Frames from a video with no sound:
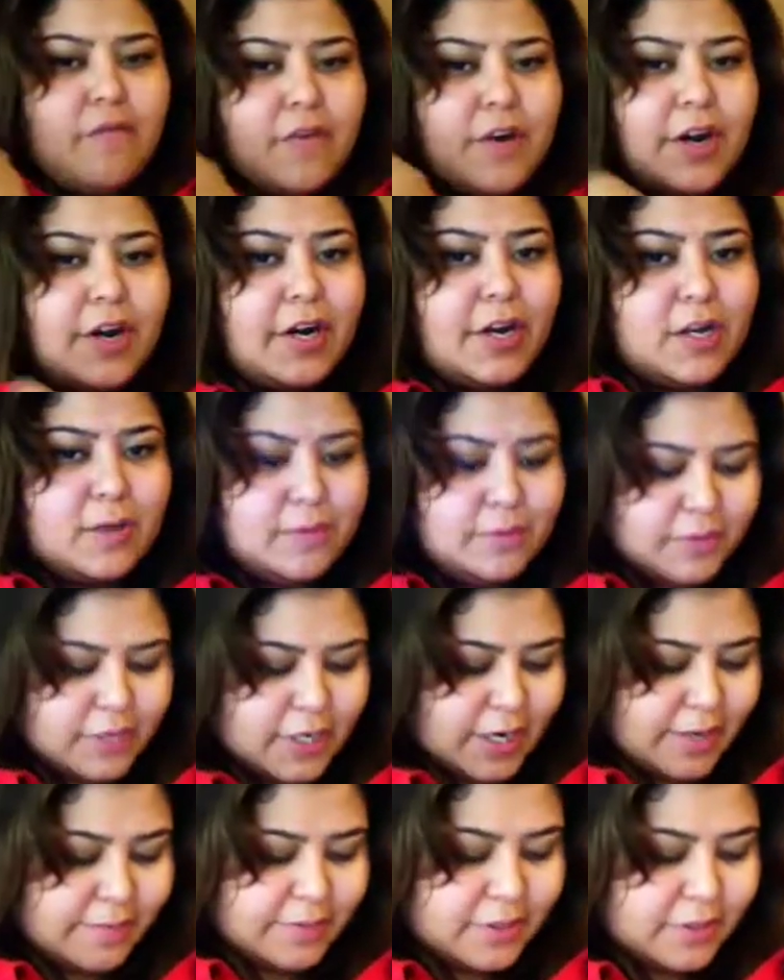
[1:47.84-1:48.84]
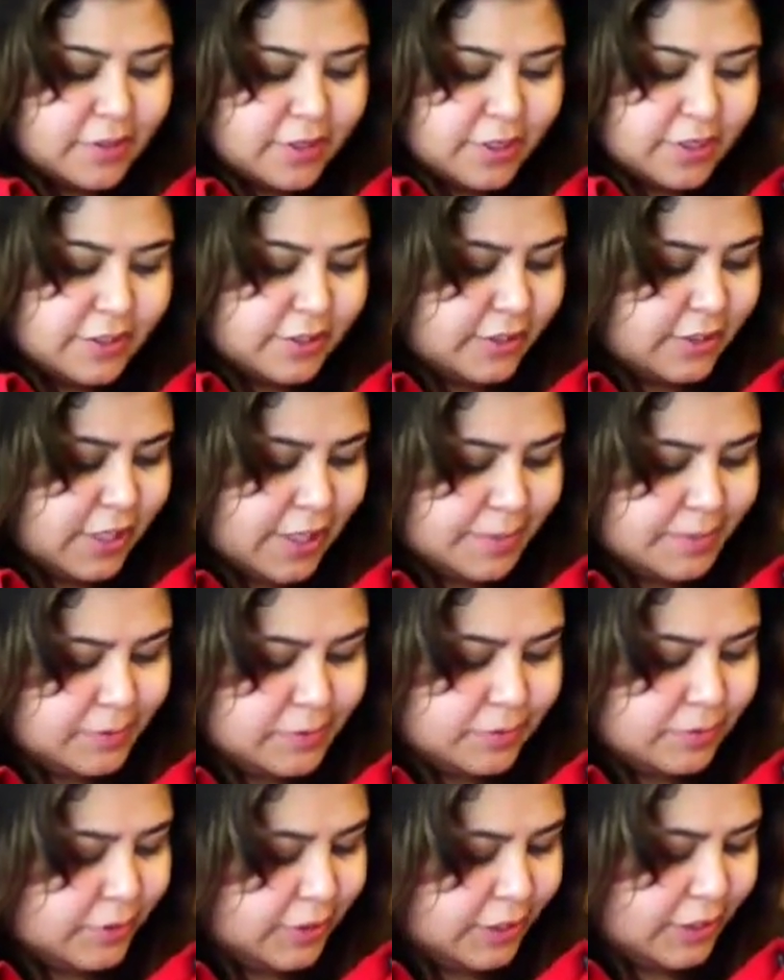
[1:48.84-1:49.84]
worn it a couple times and I just
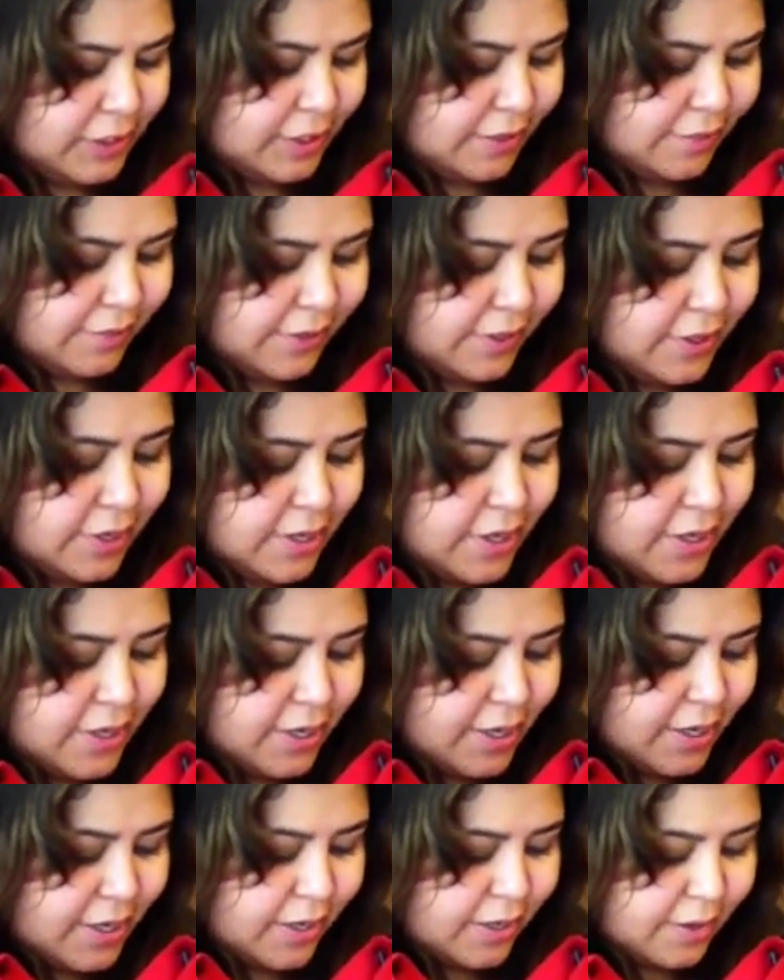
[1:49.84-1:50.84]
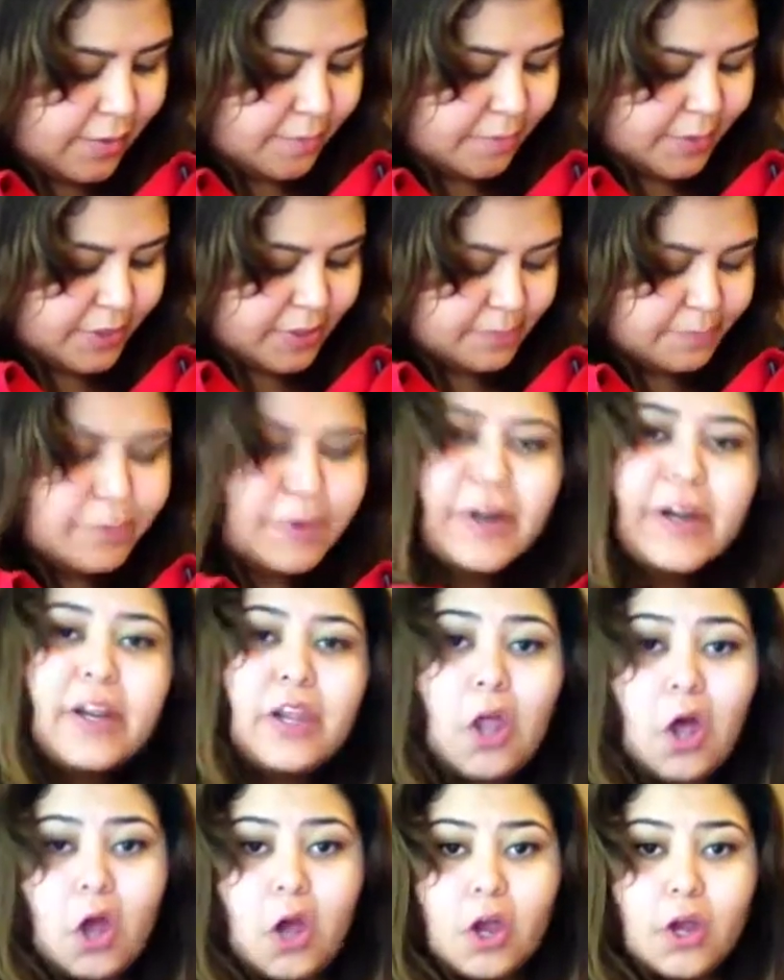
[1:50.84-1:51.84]
absolutely love it. It's pretty
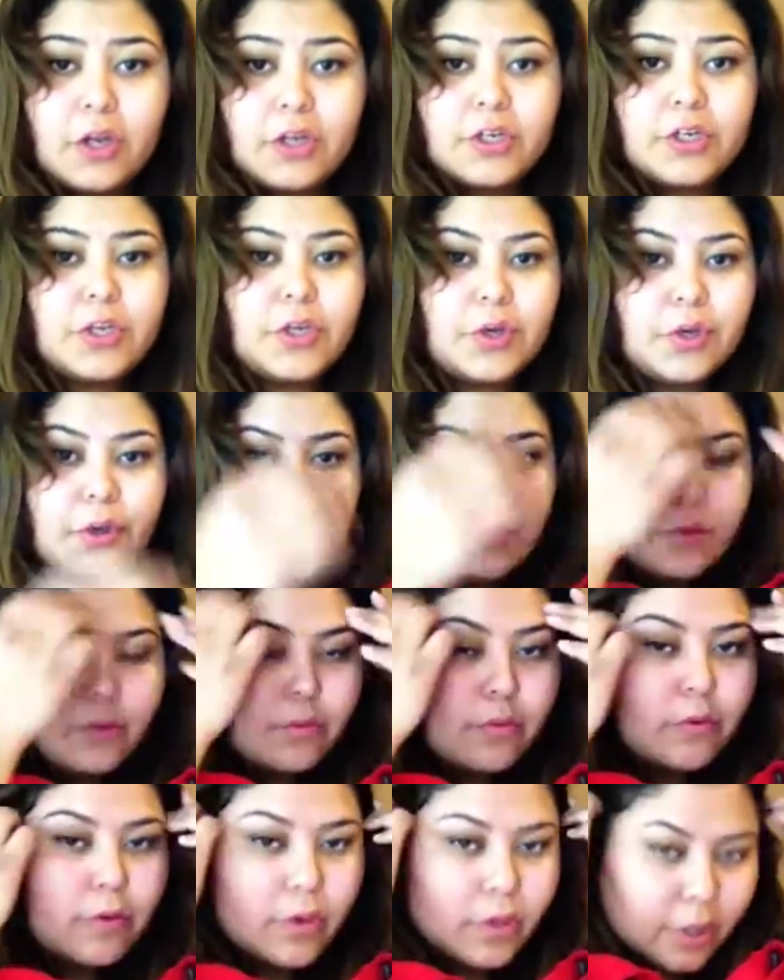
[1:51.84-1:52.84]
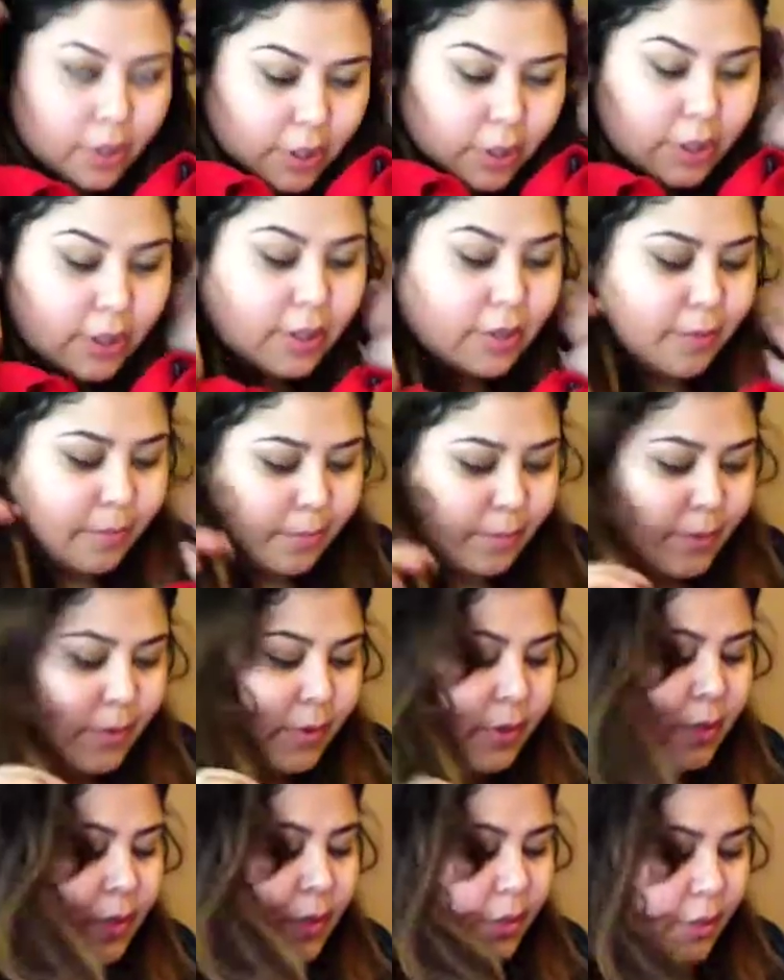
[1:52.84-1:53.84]
long, too.
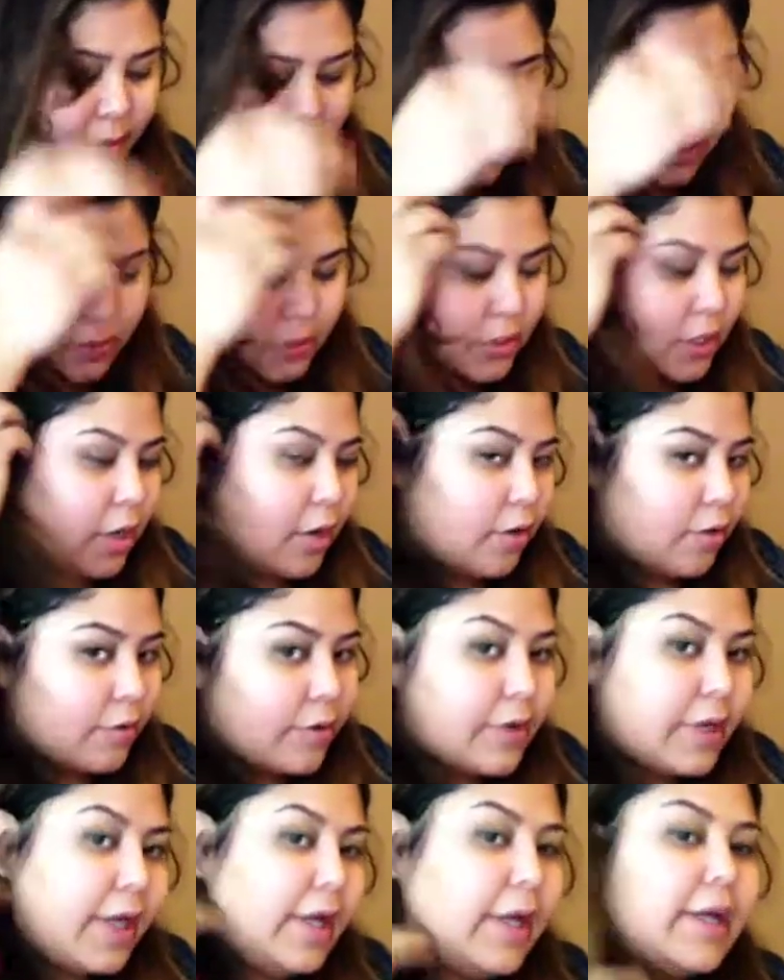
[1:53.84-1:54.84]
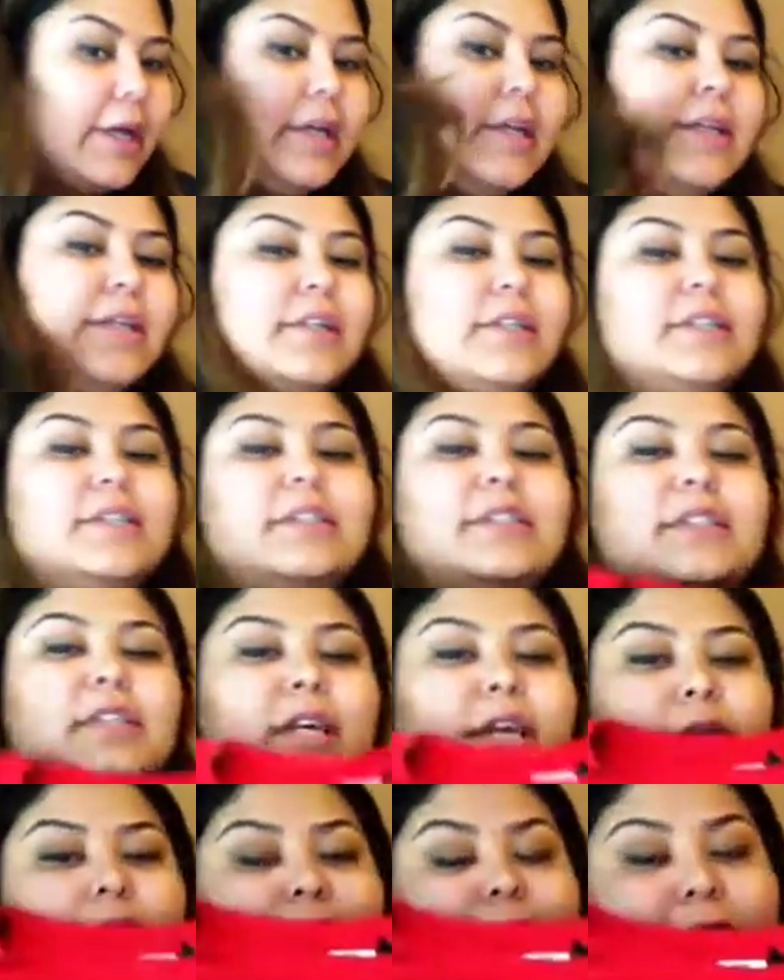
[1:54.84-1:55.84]
So, yeah. Just
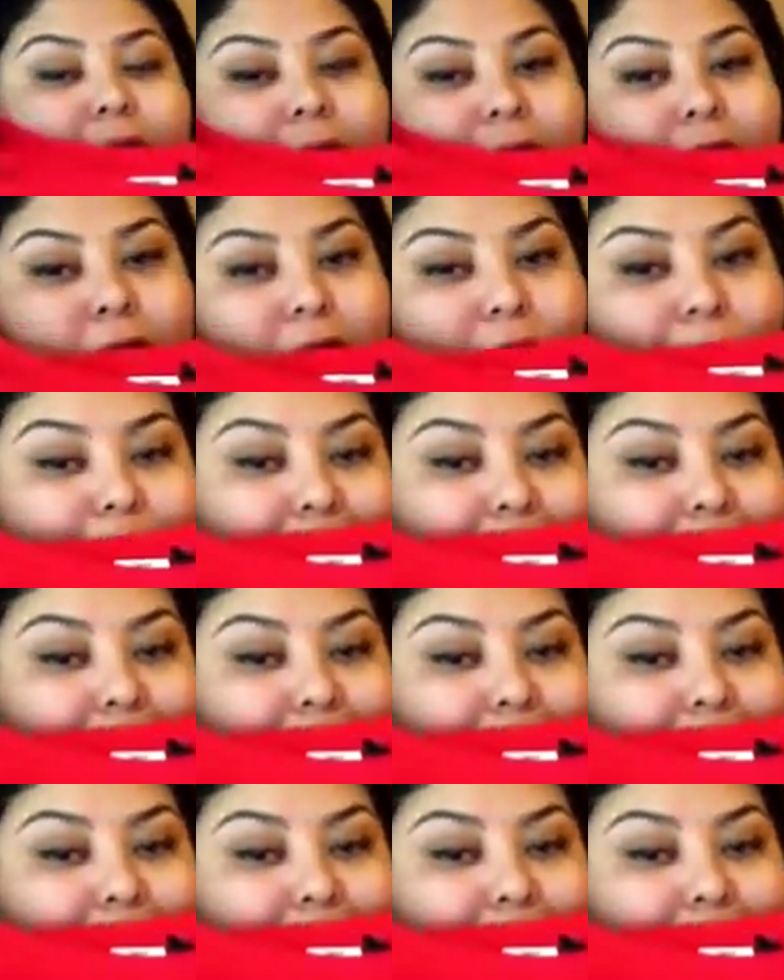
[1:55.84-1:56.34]
like a red little